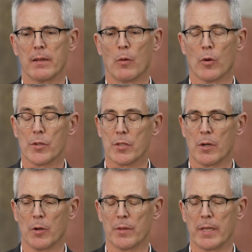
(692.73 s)
or
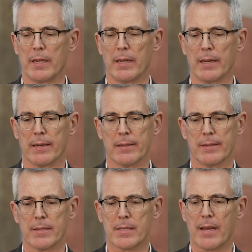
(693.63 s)
so, the
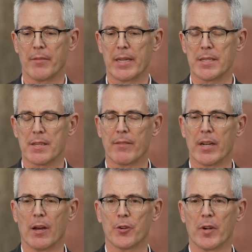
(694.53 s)

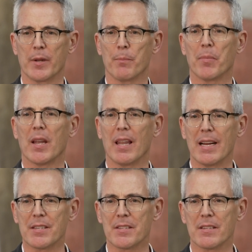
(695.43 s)
7,700
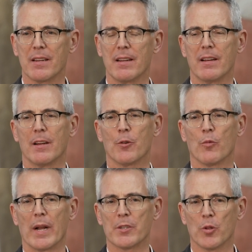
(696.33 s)
plus
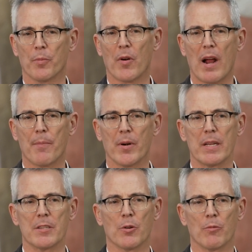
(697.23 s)
rental
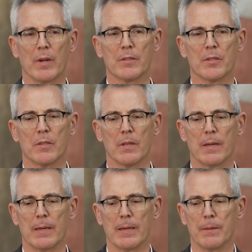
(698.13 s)
properties or
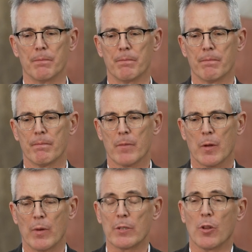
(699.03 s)
rental
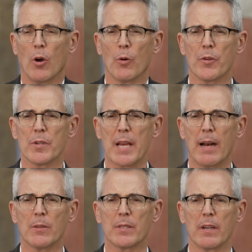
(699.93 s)
owners
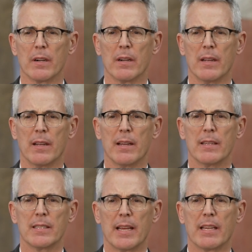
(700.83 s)
out there
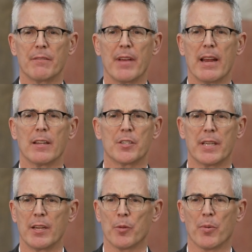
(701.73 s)
take advantage,
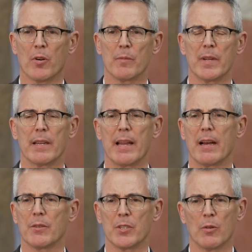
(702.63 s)
get your permit
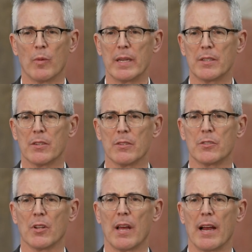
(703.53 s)
now, don't wait till
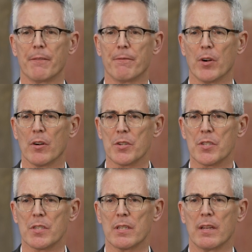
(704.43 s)
July
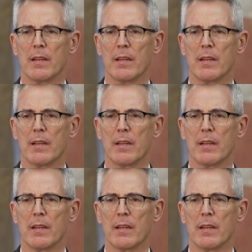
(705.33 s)
1st.